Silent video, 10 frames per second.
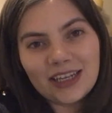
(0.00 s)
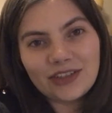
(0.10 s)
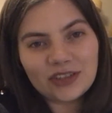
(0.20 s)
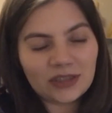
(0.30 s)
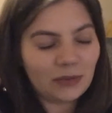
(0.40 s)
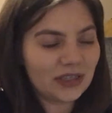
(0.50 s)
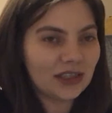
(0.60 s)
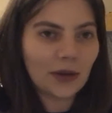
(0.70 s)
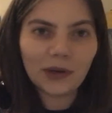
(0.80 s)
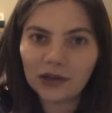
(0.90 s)
It's just a bit
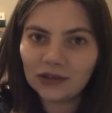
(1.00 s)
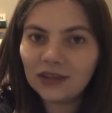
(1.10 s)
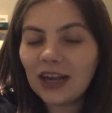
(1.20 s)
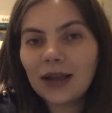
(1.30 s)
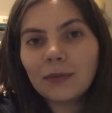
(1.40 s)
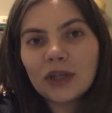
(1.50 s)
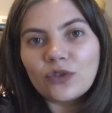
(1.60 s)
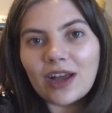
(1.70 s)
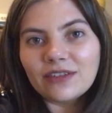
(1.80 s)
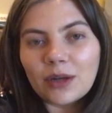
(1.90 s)
snowy on, like my
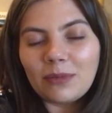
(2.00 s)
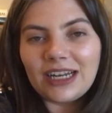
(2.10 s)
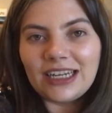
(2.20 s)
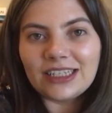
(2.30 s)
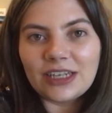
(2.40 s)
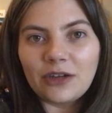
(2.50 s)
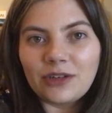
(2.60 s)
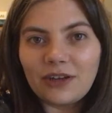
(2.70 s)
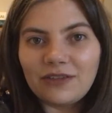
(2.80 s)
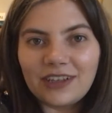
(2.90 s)
drive's completely
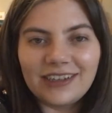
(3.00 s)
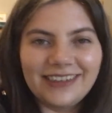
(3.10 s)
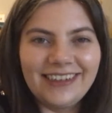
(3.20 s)
snowed over,